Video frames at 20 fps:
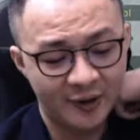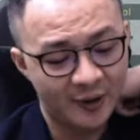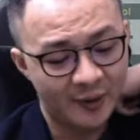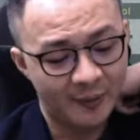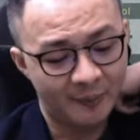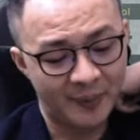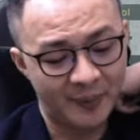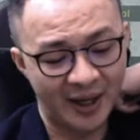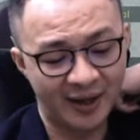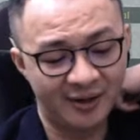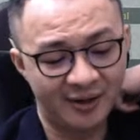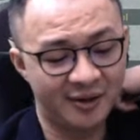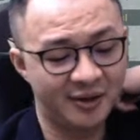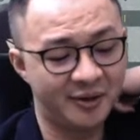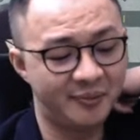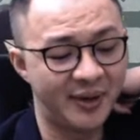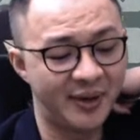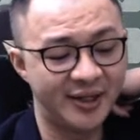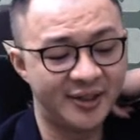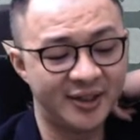Parallel
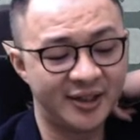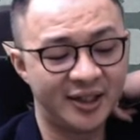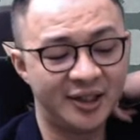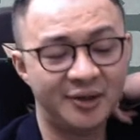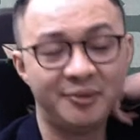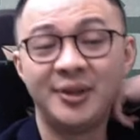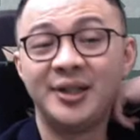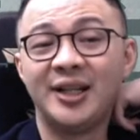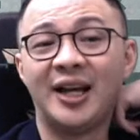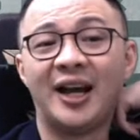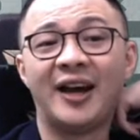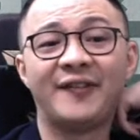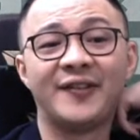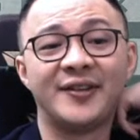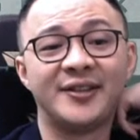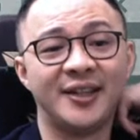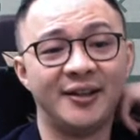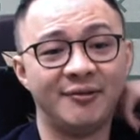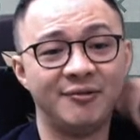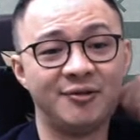basically means they have the
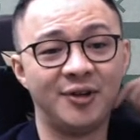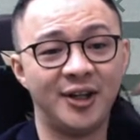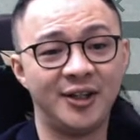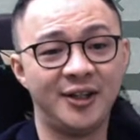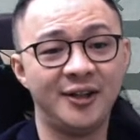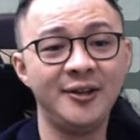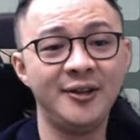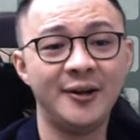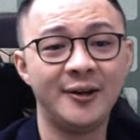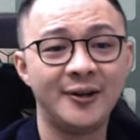same gradient.